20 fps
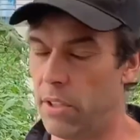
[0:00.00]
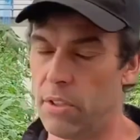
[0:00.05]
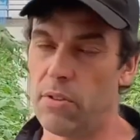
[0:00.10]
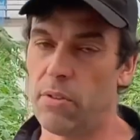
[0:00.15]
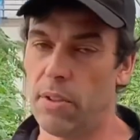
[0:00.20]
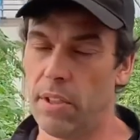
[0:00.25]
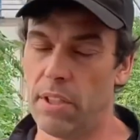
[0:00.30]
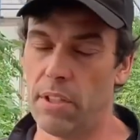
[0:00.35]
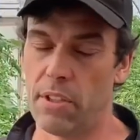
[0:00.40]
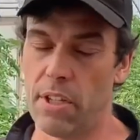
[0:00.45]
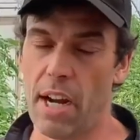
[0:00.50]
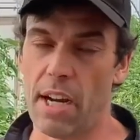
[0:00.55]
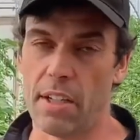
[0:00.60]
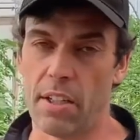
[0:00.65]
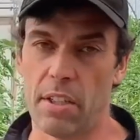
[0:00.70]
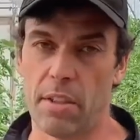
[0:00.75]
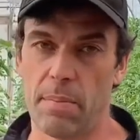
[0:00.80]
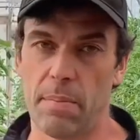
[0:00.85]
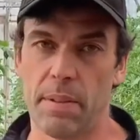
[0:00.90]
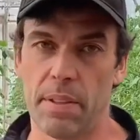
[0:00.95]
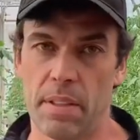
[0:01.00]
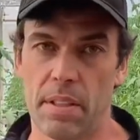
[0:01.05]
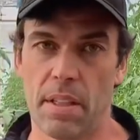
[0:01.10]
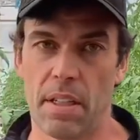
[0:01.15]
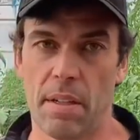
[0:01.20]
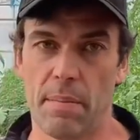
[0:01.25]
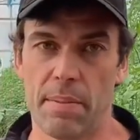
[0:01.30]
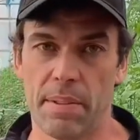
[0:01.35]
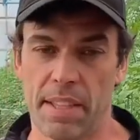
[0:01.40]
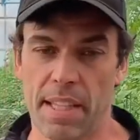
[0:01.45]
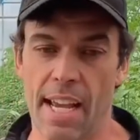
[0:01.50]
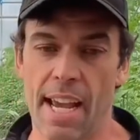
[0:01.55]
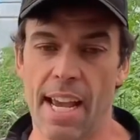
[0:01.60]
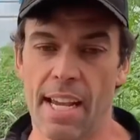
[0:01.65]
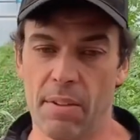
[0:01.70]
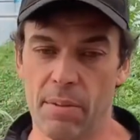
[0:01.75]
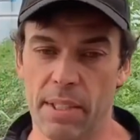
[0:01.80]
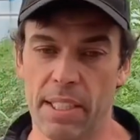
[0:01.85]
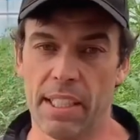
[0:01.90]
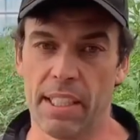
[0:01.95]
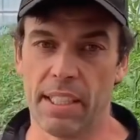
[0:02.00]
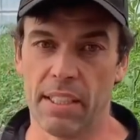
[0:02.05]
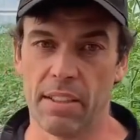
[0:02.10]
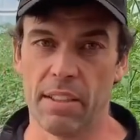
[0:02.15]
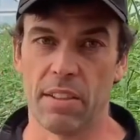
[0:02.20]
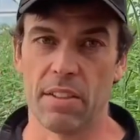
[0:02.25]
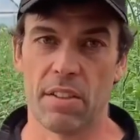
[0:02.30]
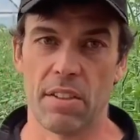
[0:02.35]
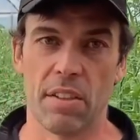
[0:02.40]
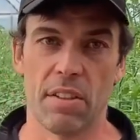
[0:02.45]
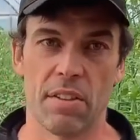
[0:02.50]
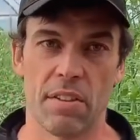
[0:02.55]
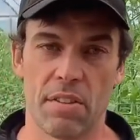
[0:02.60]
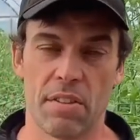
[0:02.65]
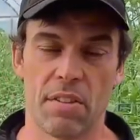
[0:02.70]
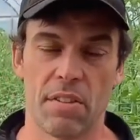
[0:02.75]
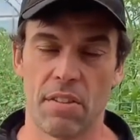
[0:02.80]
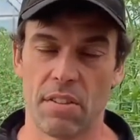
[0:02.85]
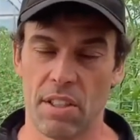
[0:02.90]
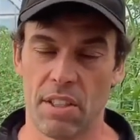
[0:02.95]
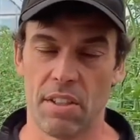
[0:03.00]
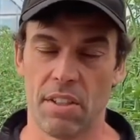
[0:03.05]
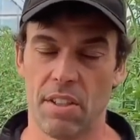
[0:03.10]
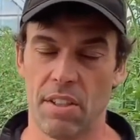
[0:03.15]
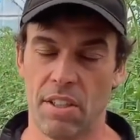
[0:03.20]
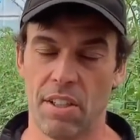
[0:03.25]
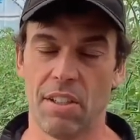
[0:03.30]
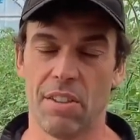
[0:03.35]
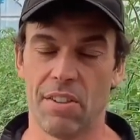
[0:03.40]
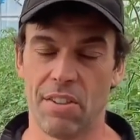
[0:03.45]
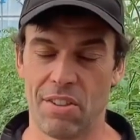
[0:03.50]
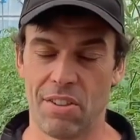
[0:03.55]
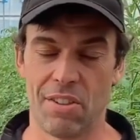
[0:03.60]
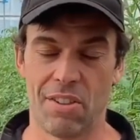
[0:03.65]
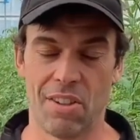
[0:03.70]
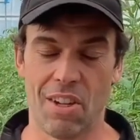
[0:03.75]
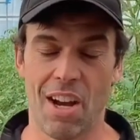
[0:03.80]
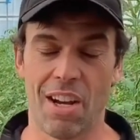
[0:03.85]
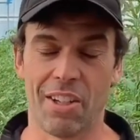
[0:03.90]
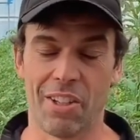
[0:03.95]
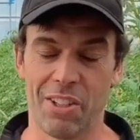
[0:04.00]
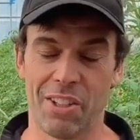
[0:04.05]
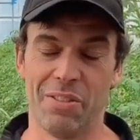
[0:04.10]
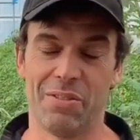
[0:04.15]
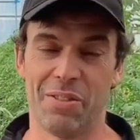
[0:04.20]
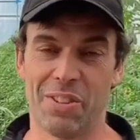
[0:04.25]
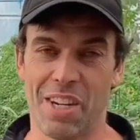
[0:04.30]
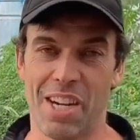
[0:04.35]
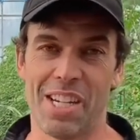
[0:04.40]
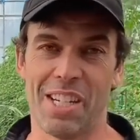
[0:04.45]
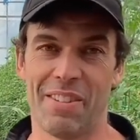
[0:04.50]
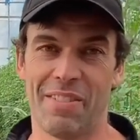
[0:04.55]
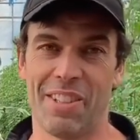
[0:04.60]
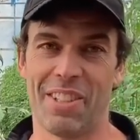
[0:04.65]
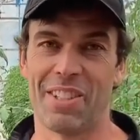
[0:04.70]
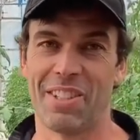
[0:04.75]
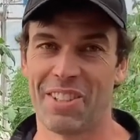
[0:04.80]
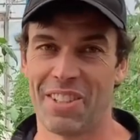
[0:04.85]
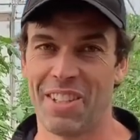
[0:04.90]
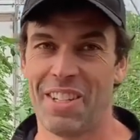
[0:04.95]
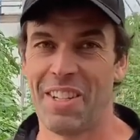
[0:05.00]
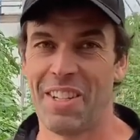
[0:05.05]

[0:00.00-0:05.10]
with the tractor, but the hand weeding it's not good for any of us.